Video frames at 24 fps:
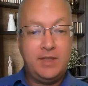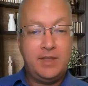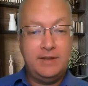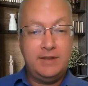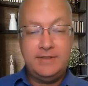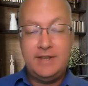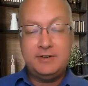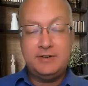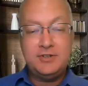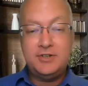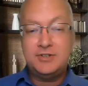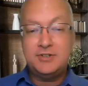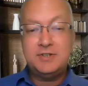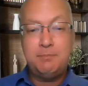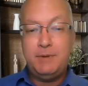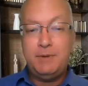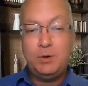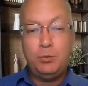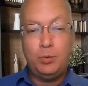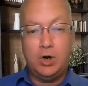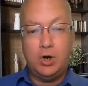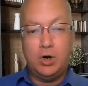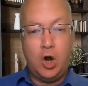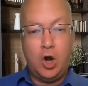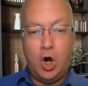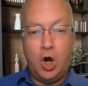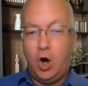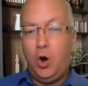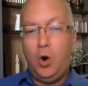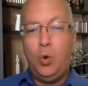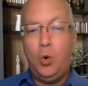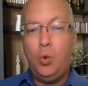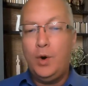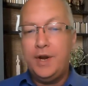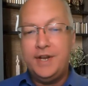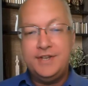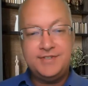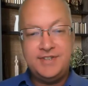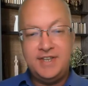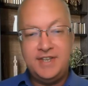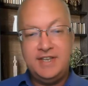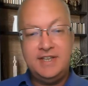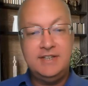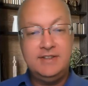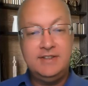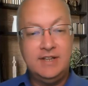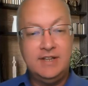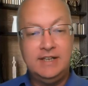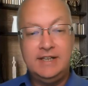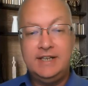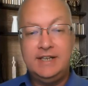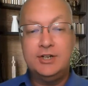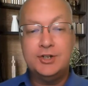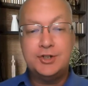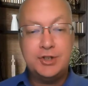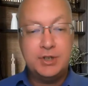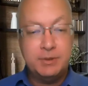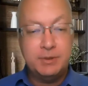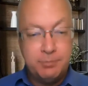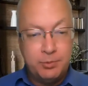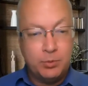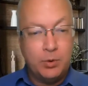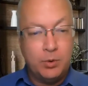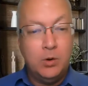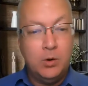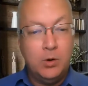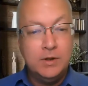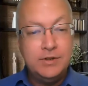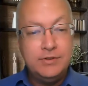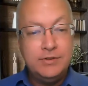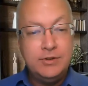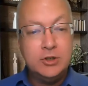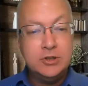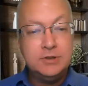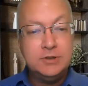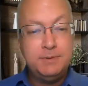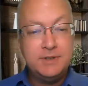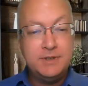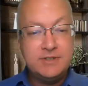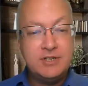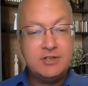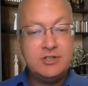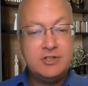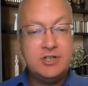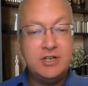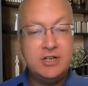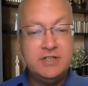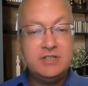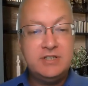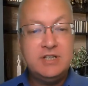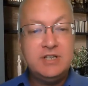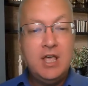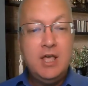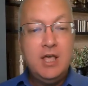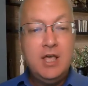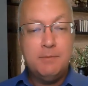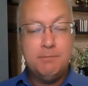And that doesn't mean we're always in the leadership role in those positions,